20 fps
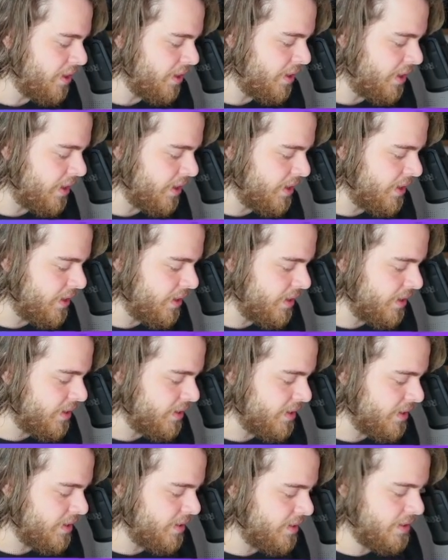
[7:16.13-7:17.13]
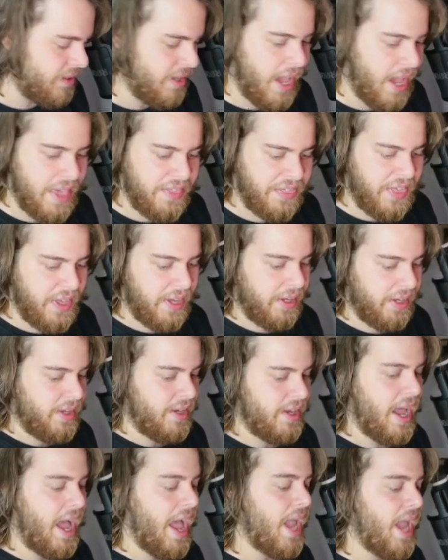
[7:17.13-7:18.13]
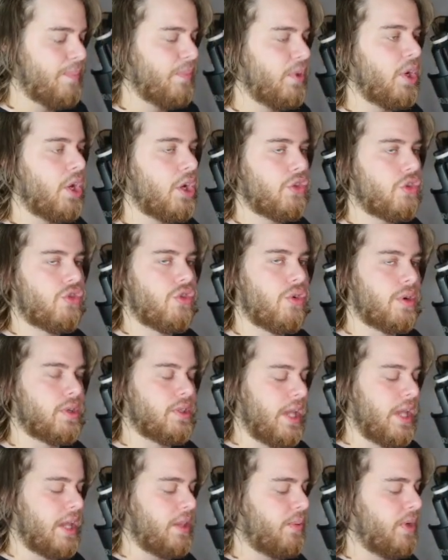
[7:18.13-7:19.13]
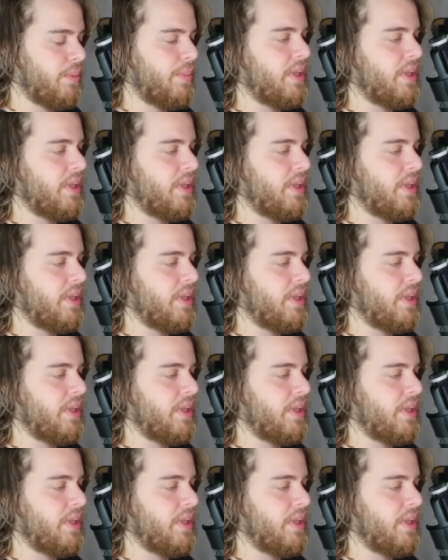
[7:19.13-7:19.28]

I think, I am not sure on that one,